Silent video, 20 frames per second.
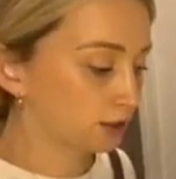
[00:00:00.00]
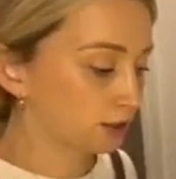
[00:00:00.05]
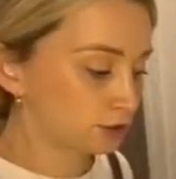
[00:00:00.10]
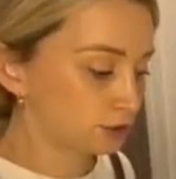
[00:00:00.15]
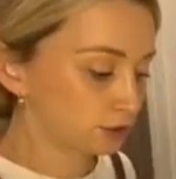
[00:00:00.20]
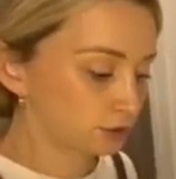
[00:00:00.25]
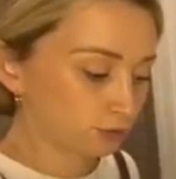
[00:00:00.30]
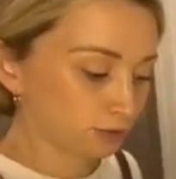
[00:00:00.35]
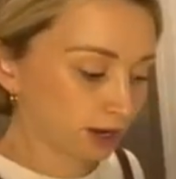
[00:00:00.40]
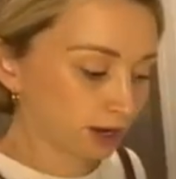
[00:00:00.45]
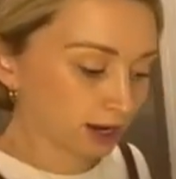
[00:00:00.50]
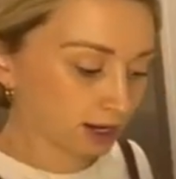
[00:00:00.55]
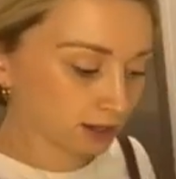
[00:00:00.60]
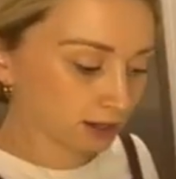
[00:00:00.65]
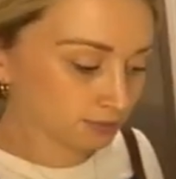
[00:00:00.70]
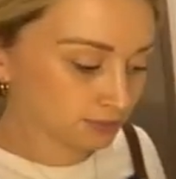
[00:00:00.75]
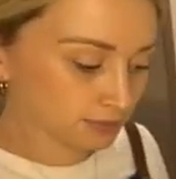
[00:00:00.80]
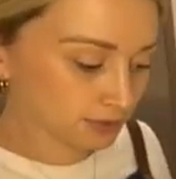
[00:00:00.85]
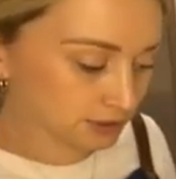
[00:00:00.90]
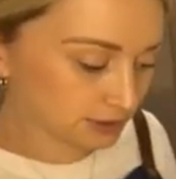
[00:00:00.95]
The
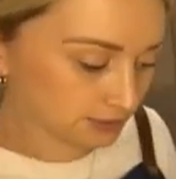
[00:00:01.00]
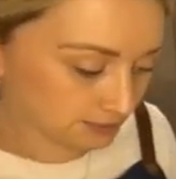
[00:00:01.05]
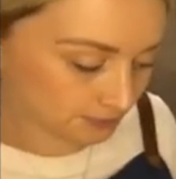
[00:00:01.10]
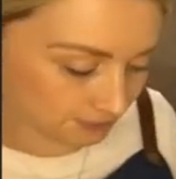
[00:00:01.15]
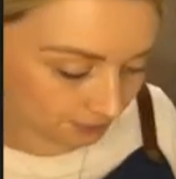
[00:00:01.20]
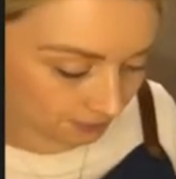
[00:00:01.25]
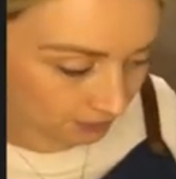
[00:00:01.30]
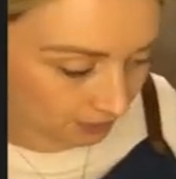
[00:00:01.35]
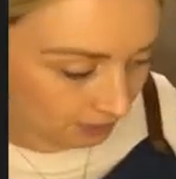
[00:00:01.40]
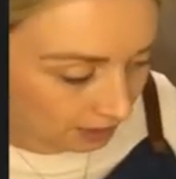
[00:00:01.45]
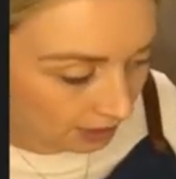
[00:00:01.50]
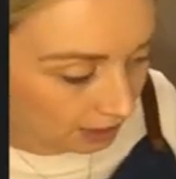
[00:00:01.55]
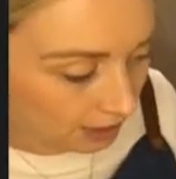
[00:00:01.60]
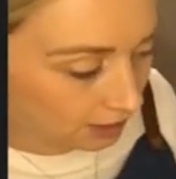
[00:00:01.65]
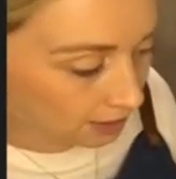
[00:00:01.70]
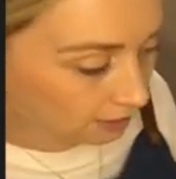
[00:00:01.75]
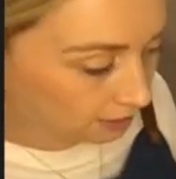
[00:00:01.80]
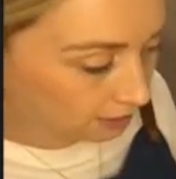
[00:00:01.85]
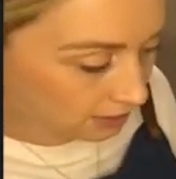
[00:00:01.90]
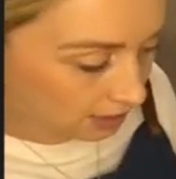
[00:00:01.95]
grams.
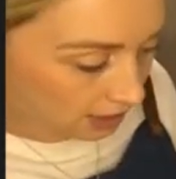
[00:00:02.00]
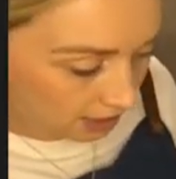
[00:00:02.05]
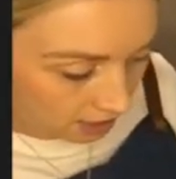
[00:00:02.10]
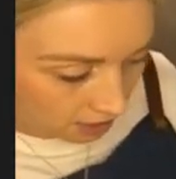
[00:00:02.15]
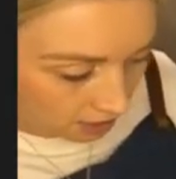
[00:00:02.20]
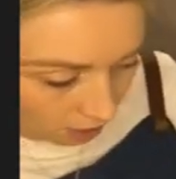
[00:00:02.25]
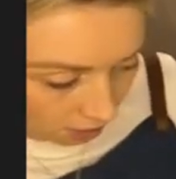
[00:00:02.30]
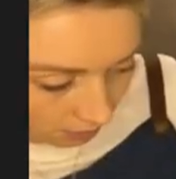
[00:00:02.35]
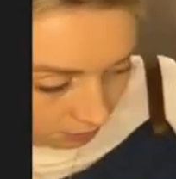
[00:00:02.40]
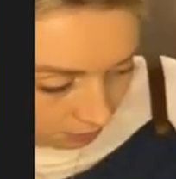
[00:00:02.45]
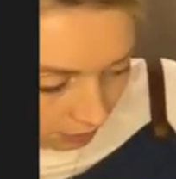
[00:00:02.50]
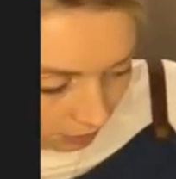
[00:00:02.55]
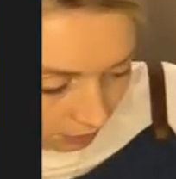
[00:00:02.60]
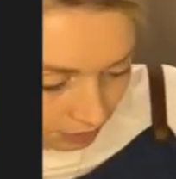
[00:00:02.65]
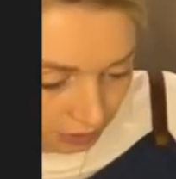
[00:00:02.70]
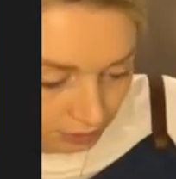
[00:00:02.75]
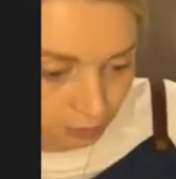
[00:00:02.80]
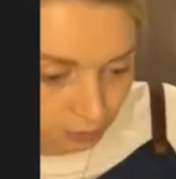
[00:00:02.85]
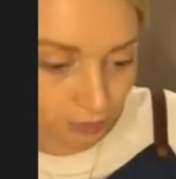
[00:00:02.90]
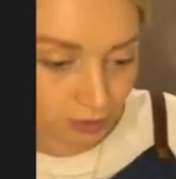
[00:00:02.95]
Then I'm
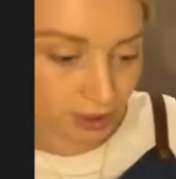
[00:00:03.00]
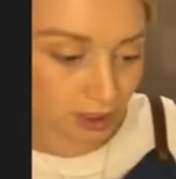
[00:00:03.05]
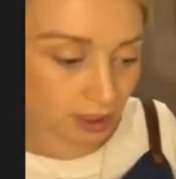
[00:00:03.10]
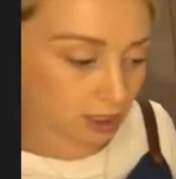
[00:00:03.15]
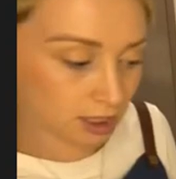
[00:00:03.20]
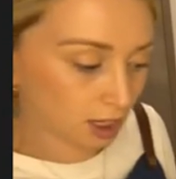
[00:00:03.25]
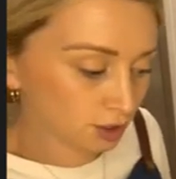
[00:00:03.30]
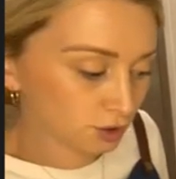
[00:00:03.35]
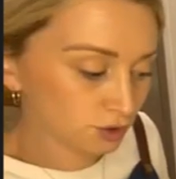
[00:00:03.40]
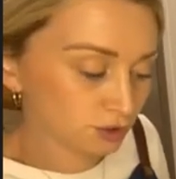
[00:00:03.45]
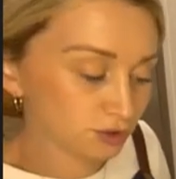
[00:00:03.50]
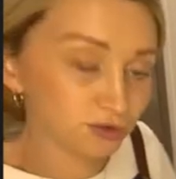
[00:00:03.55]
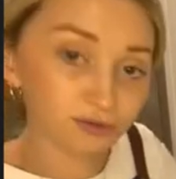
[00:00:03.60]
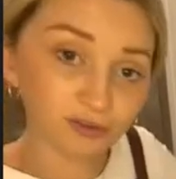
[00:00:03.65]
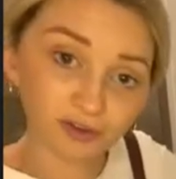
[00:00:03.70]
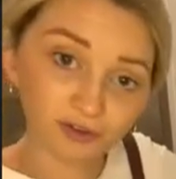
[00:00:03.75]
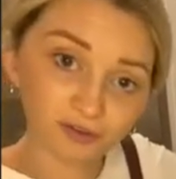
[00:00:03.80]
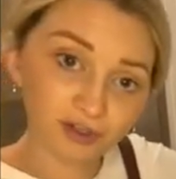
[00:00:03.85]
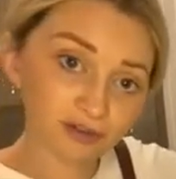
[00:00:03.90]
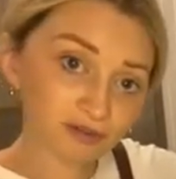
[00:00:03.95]
going to put in
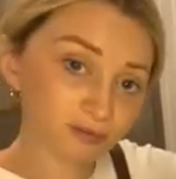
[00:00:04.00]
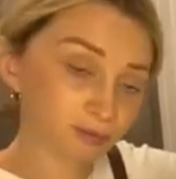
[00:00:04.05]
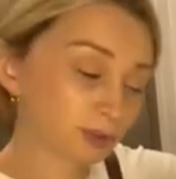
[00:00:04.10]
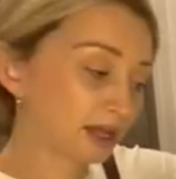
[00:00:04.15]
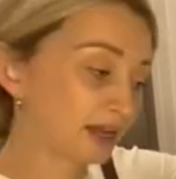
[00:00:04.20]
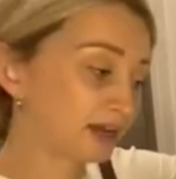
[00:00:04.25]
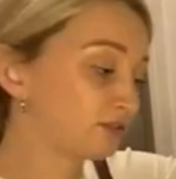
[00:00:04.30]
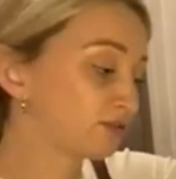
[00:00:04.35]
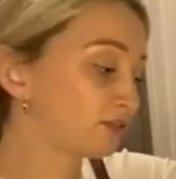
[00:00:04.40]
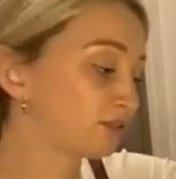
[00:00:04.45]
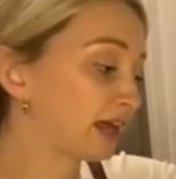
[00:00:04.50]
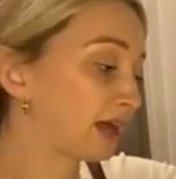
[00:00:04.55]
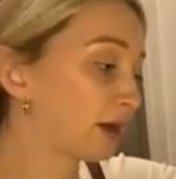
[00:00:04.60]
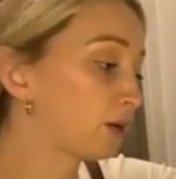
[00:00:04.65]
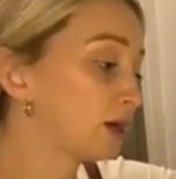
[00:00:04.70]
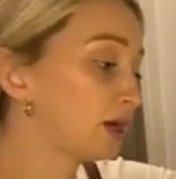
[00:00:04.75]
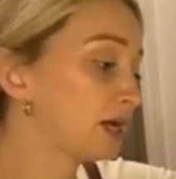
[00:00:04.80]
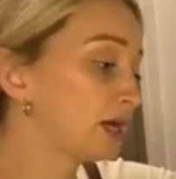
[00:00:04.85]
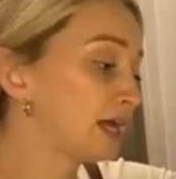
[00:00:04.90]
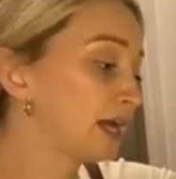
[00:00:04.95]
150 of plain
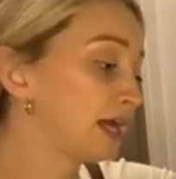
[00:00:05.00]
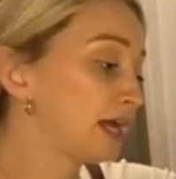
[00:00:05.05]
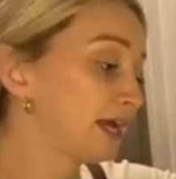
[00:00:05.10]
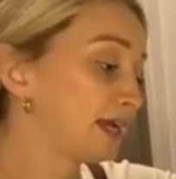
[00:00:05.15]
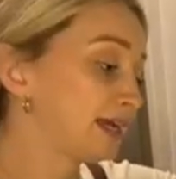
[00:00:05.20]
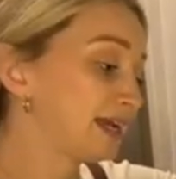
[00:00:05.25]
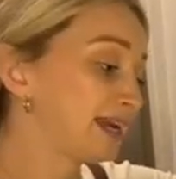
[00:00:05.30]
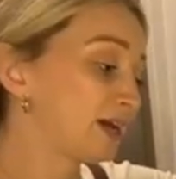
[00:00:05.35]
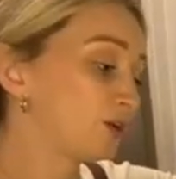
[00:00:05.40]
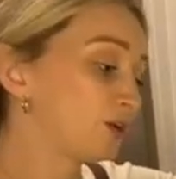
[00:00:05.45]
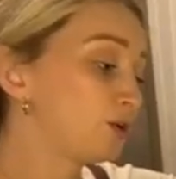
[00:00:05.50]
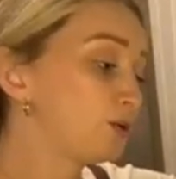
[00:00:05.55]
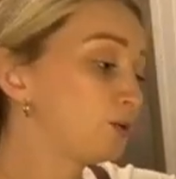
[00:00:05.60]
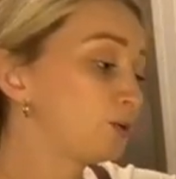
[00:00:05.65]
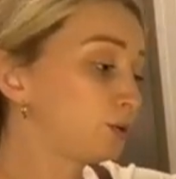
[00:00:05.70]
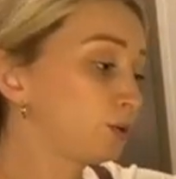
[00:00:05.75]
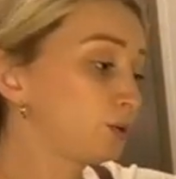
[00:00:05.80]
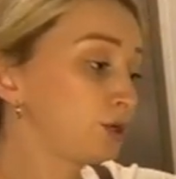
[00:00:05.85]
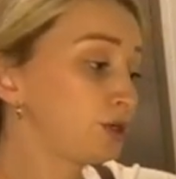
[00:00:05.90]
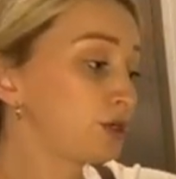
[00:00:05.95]
flour. Now you
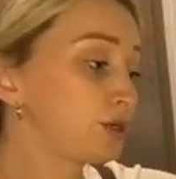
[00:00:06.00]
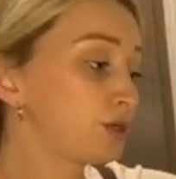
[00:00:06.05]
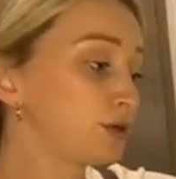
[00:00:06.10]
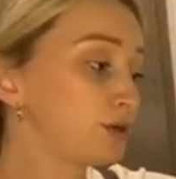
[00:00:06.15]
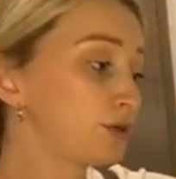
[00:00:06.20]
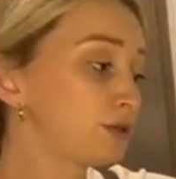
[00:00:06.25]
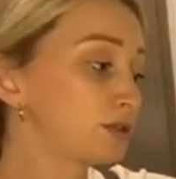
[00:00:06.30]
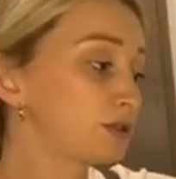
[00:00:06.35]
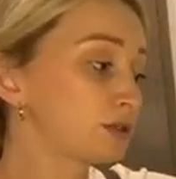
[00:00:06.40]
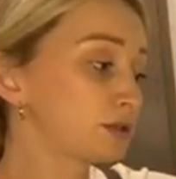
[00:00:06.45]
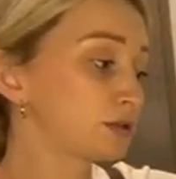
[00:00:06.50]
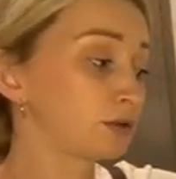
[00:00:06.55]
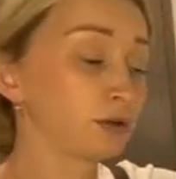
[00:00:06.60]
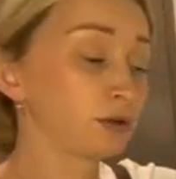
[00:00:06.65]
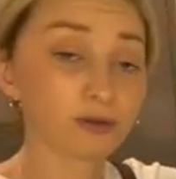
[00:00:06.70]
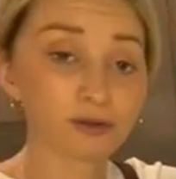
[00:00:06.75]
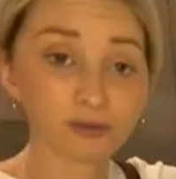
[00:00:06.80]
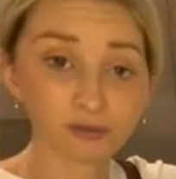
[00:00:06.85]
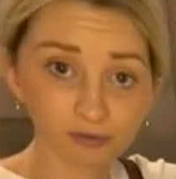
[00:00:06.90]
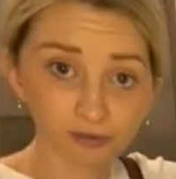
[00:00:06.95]
could use
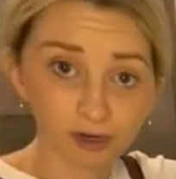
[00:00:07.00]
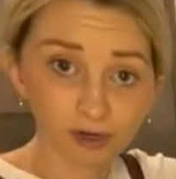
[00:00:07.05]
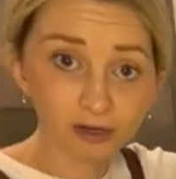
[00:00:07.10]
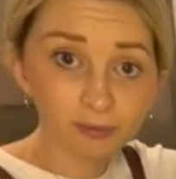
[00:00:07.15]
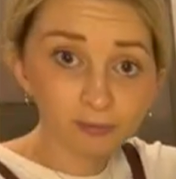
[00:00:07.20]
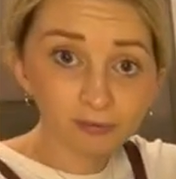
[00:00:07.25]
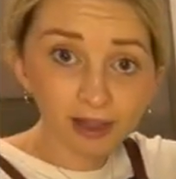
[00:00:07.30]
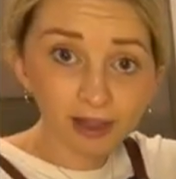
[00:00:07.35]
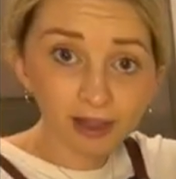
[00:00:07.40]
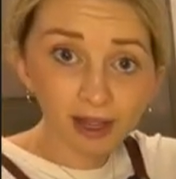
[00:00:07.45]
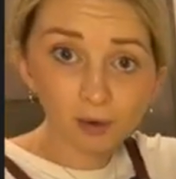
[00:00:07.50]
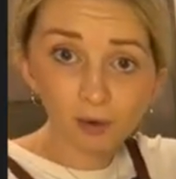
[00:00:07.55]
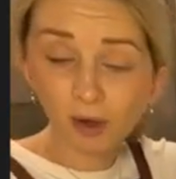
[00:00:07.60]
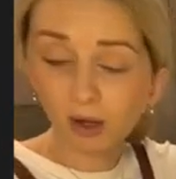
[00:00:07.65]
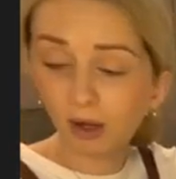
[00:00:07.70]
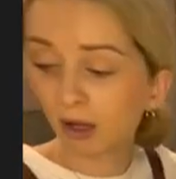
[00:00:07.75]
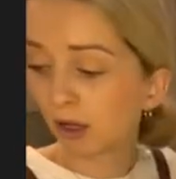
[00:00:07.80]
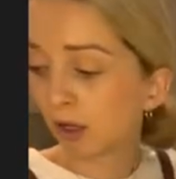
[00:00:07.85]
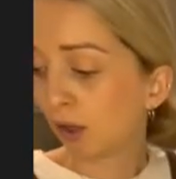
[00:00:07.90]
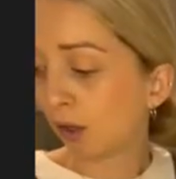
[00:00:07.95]
gluten-free
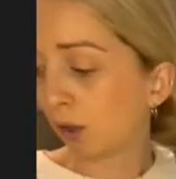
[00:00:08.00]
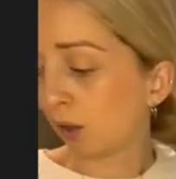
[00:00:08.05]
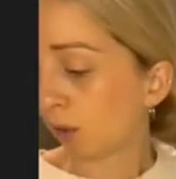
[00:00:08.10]
flour